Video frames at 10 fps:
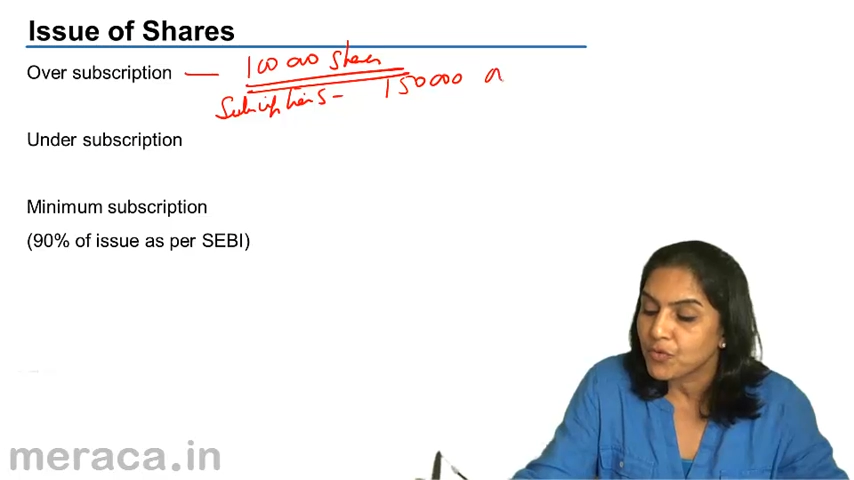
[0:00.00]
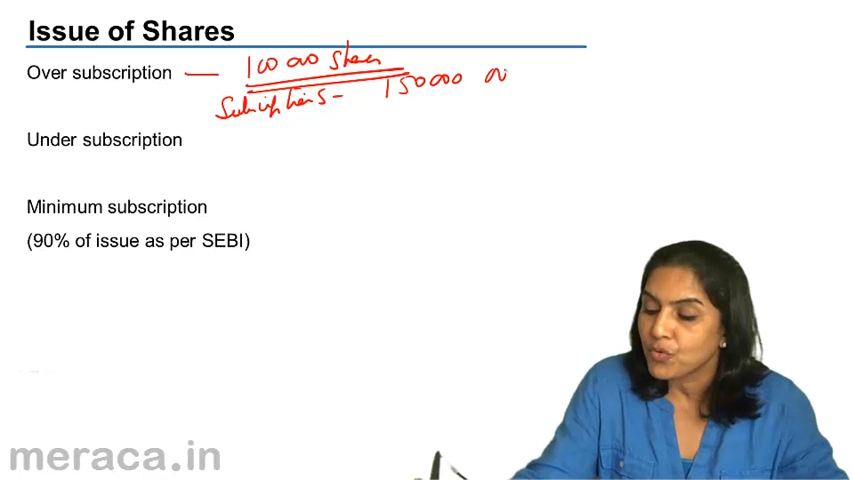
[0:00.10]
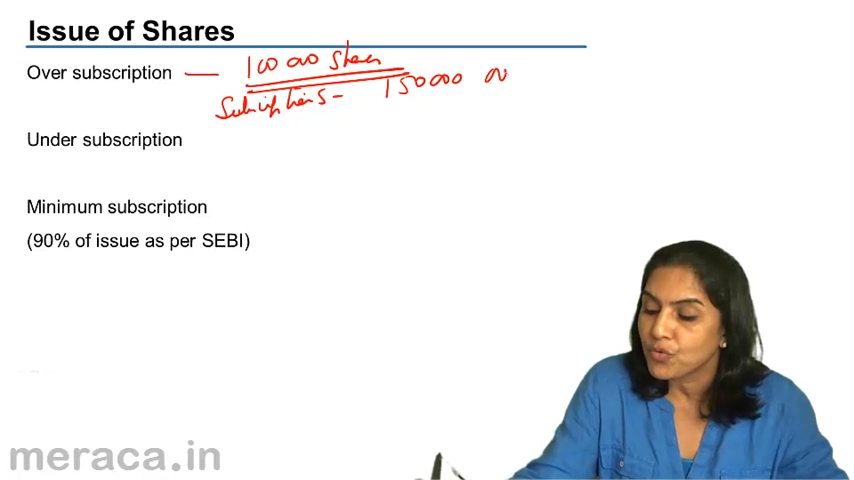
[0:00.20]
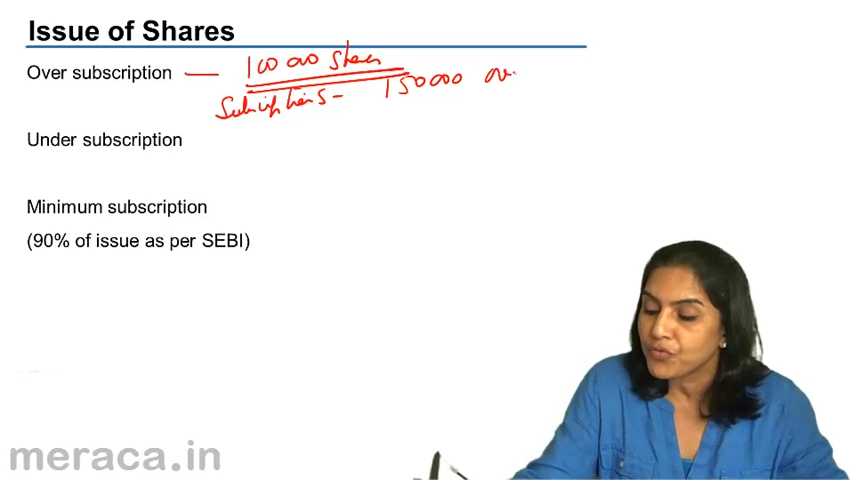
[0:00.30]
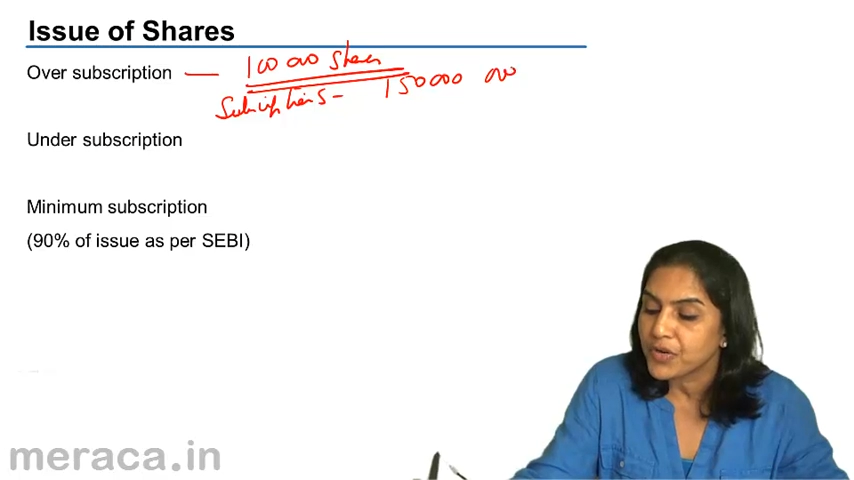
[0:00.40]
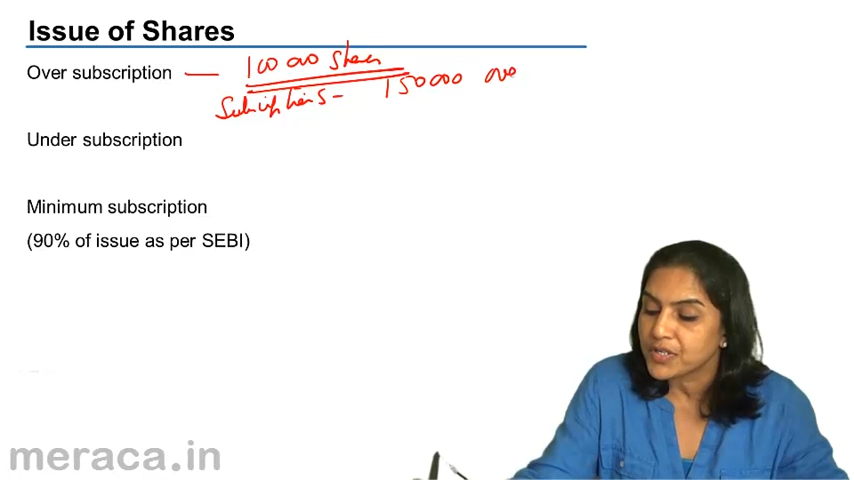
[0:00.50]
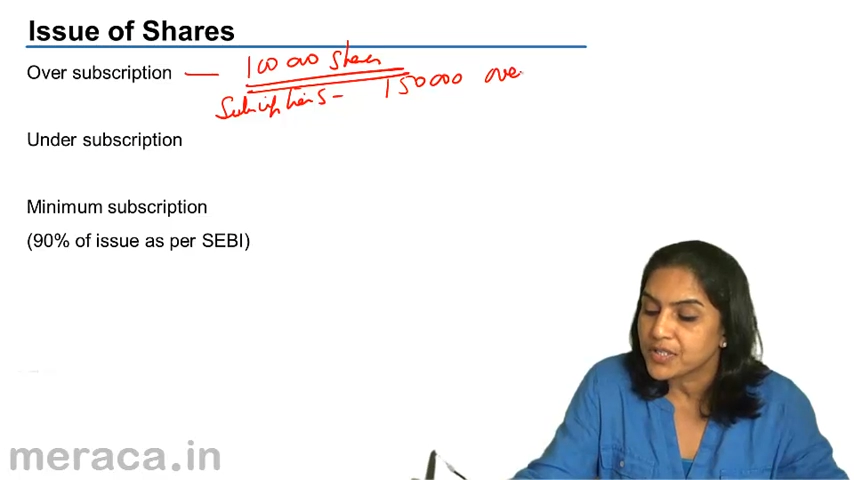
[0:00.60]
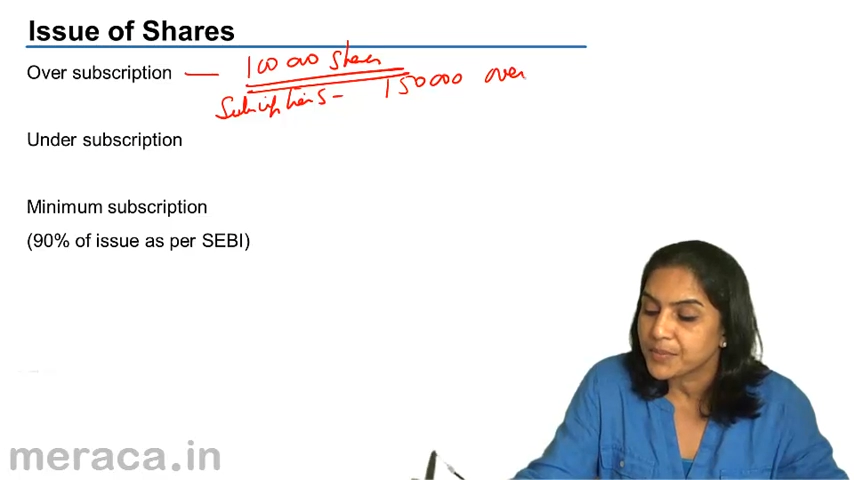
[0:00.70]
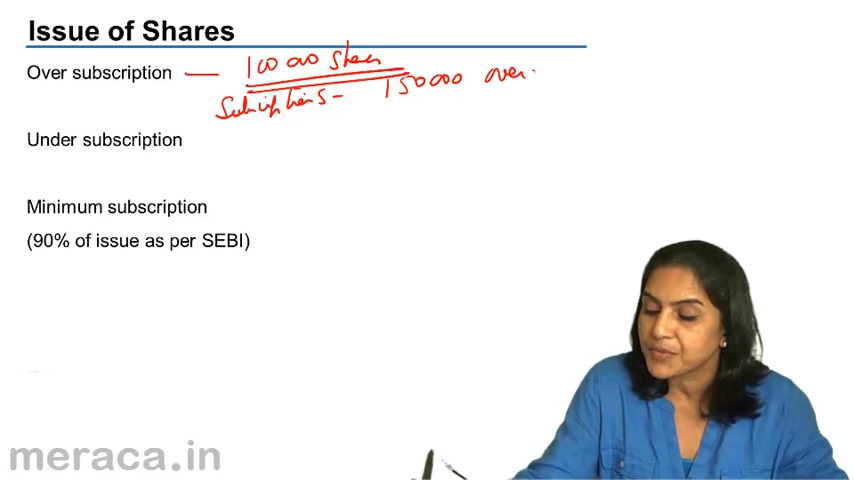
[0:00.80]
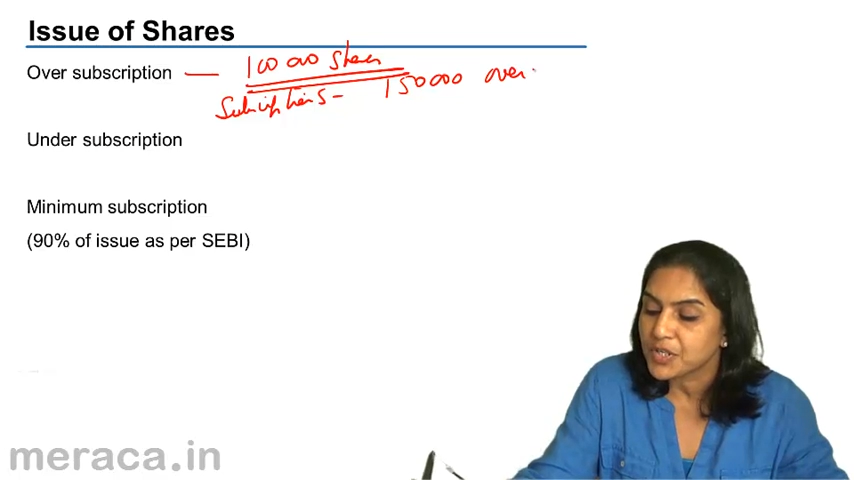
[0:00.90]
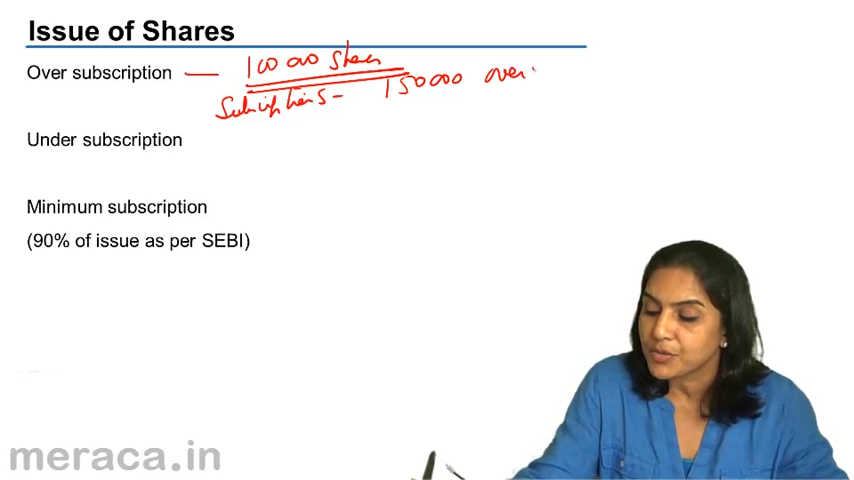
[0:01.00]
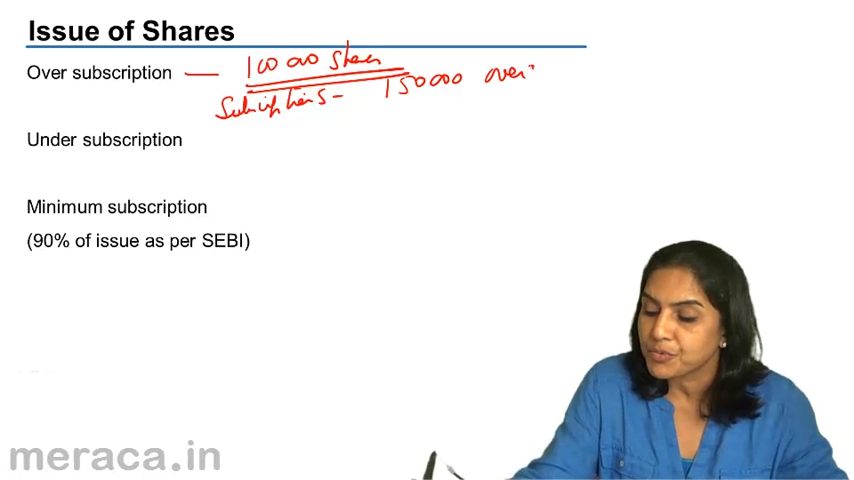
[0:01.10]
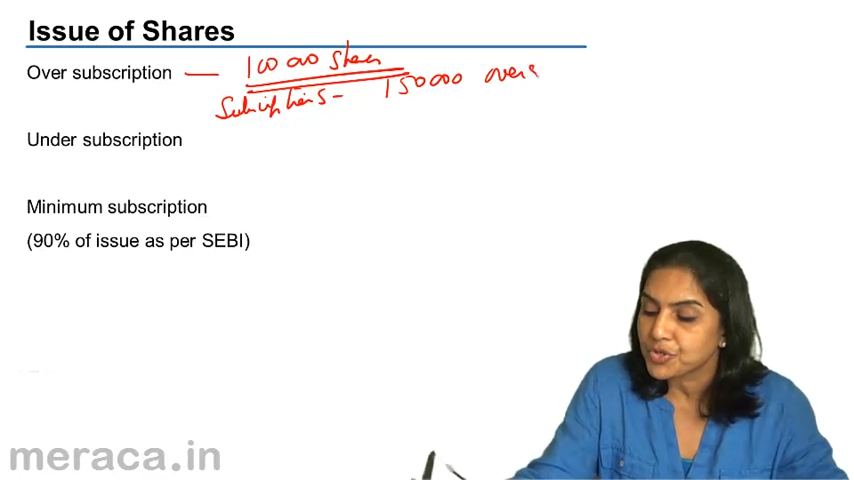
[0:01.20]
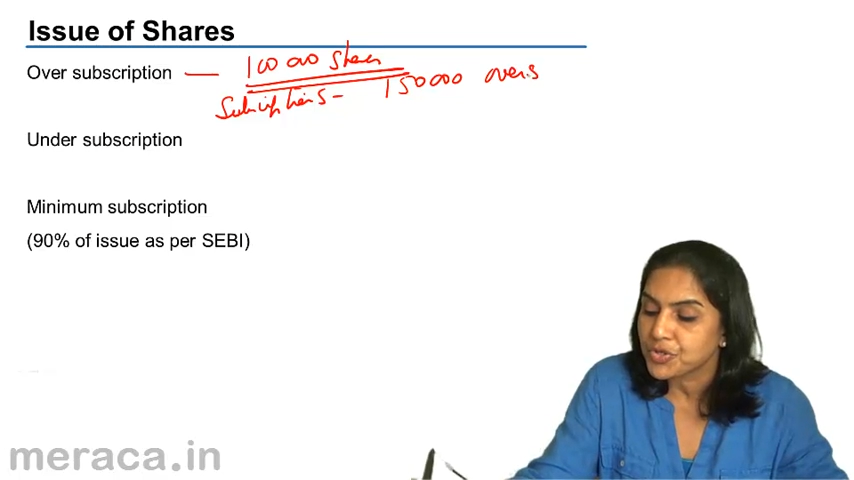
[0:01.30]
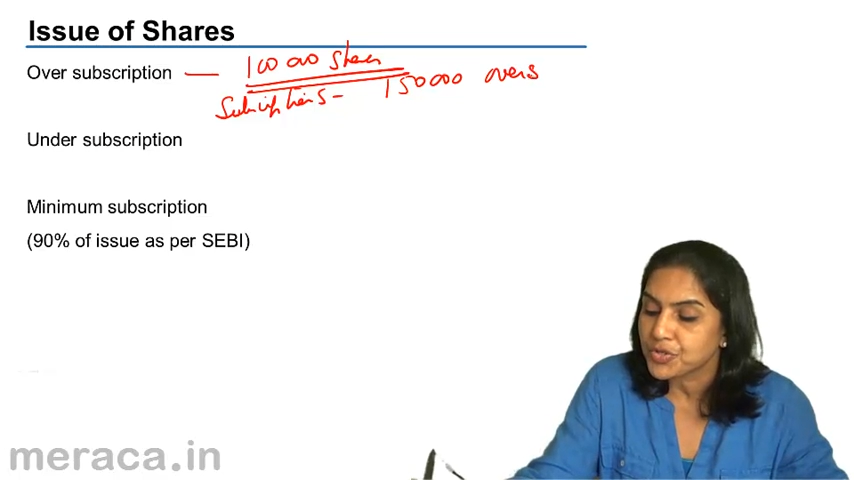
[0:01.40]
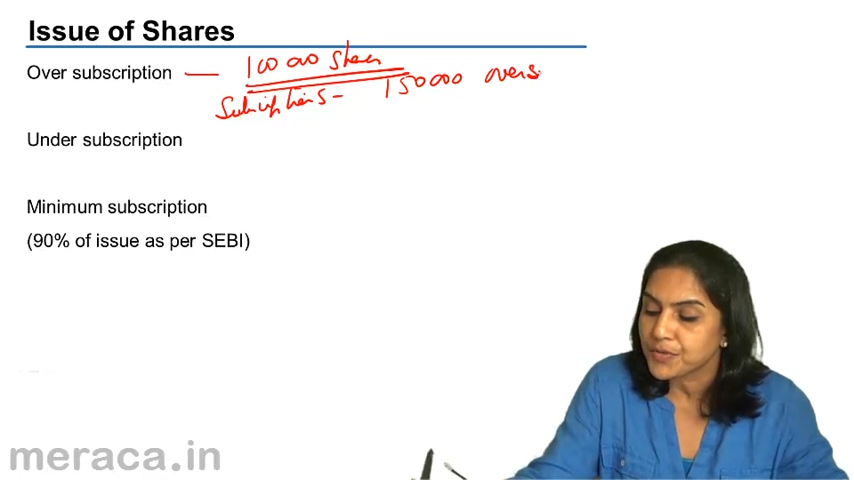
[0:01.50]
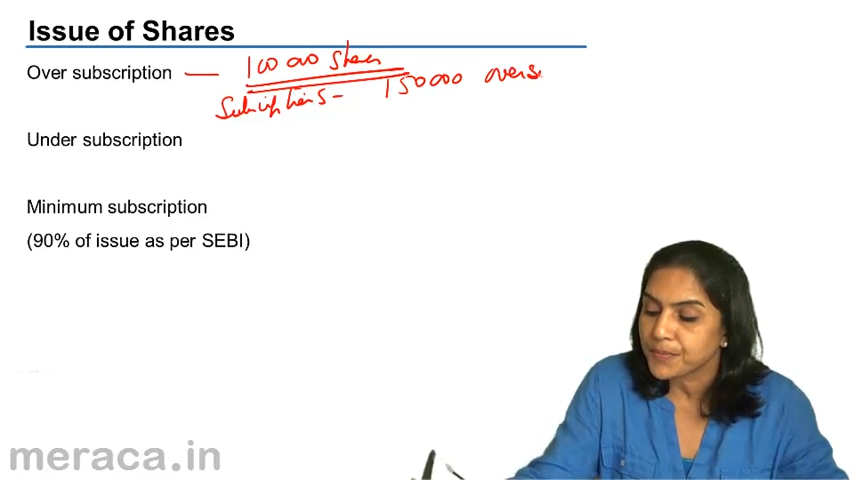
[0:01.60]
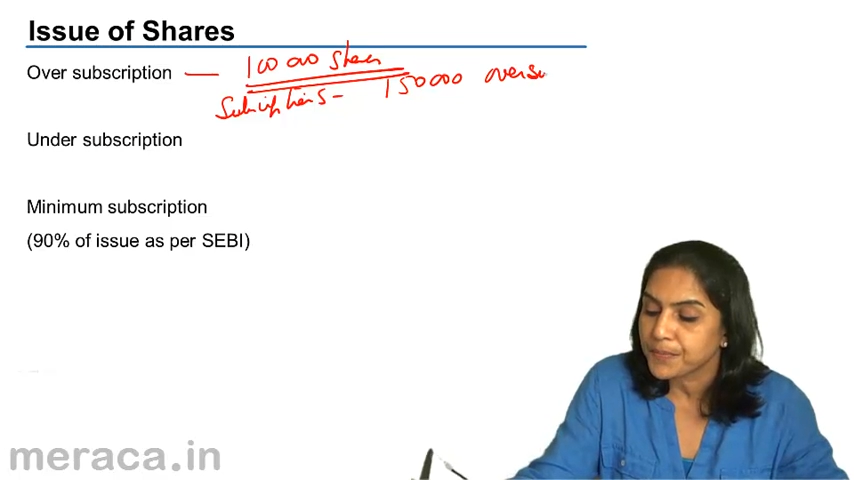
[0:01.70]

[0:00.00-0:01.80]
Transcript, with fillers: oversubscription.